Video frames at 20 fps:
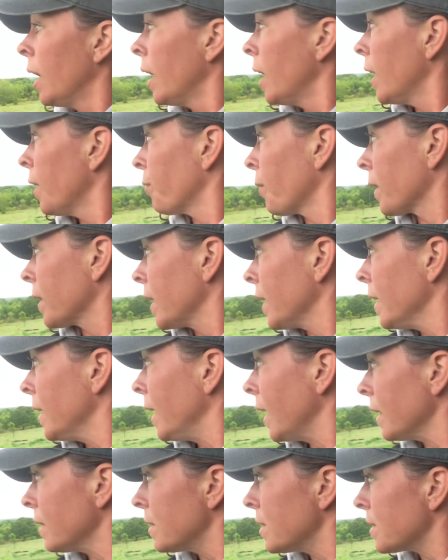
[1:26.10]
If I can
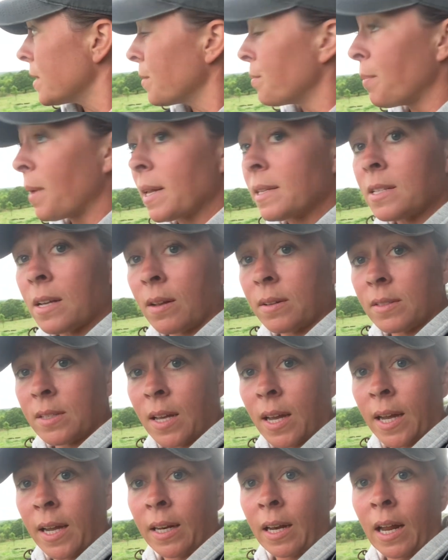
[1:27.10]
get to some beds
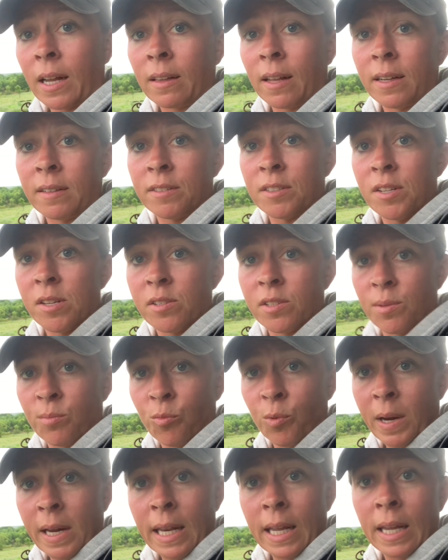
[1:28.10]
outside, I'd like to do some
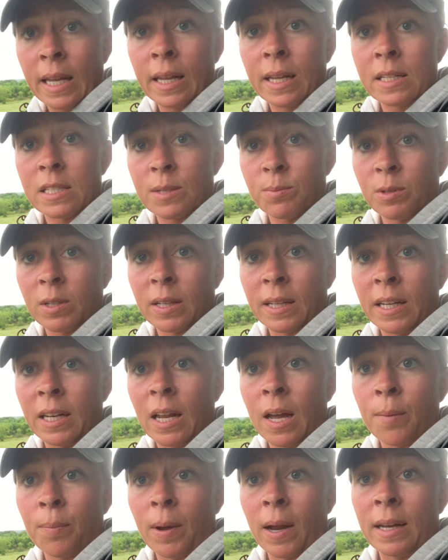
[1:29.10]
weeding and some
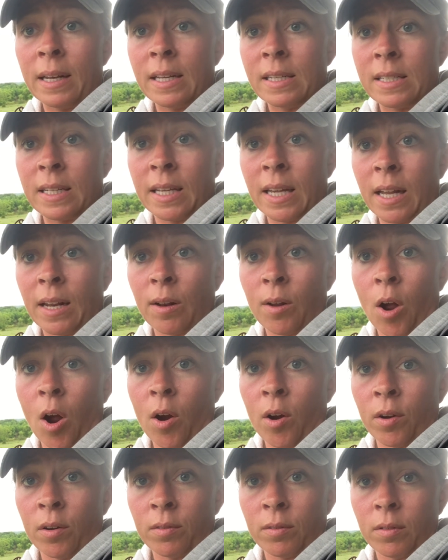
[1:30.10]
cleanup. I need to get
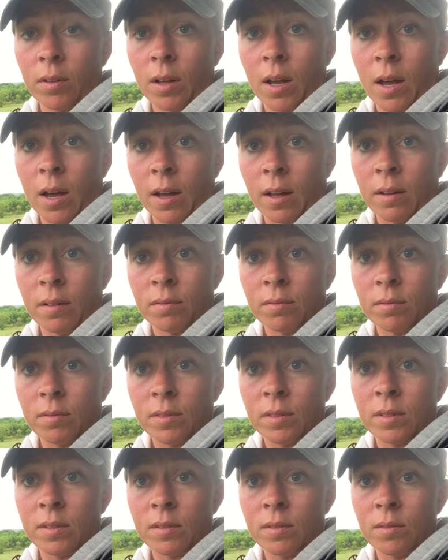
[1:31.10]
our
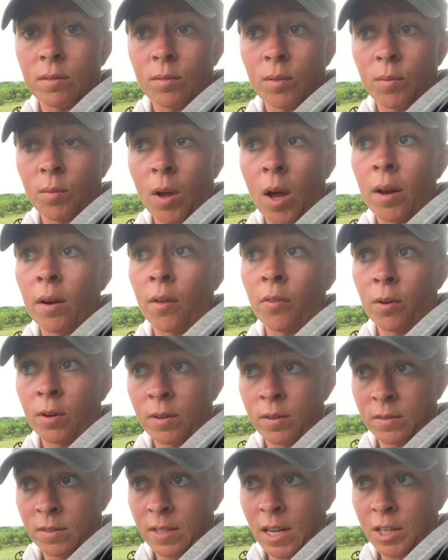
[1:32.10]

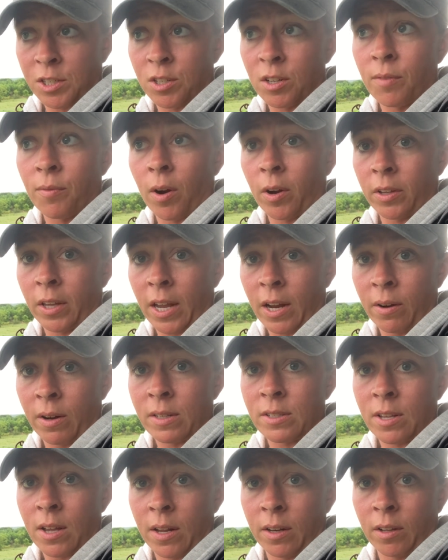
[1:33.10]
another section of our
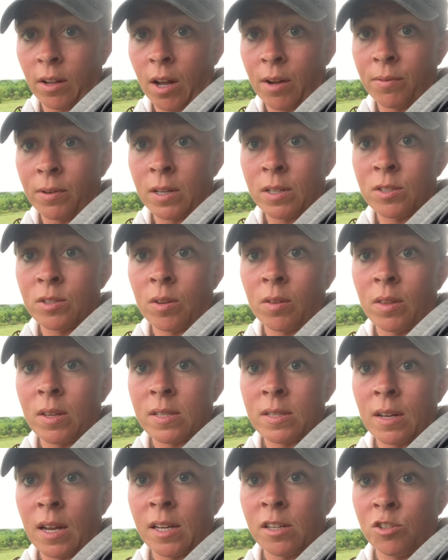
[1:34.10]
carrots uncovered so
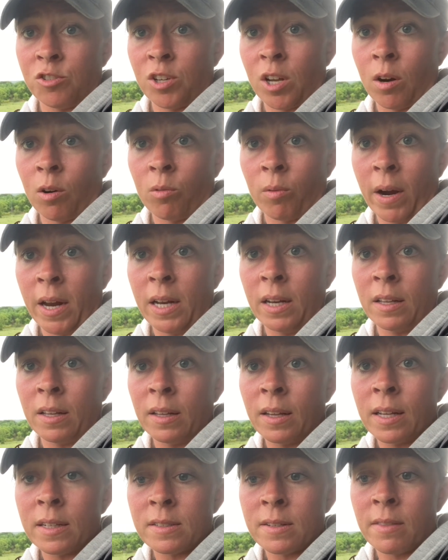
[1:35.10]
this nice gentle rain can
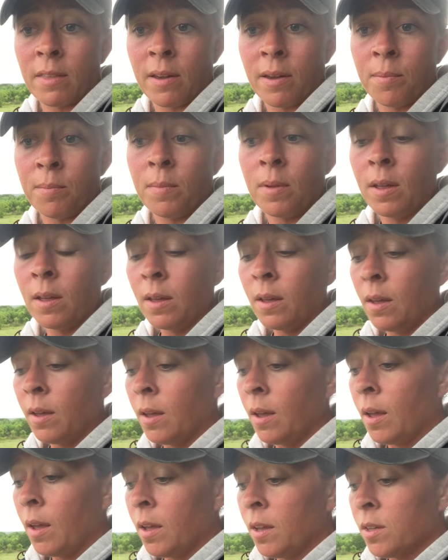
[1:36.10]
get to them.
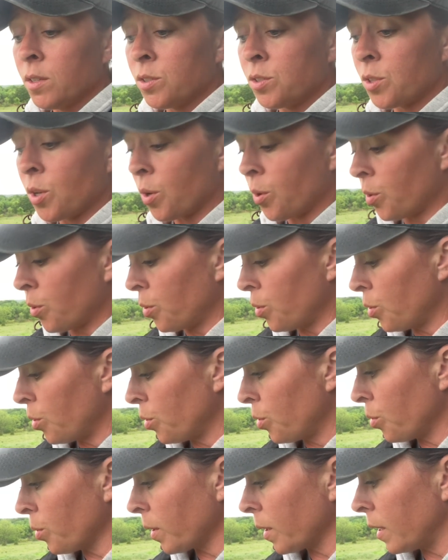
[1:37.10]

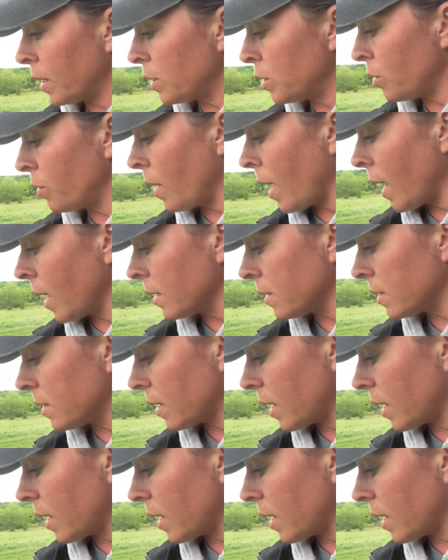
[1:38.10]
So we're gonna do that.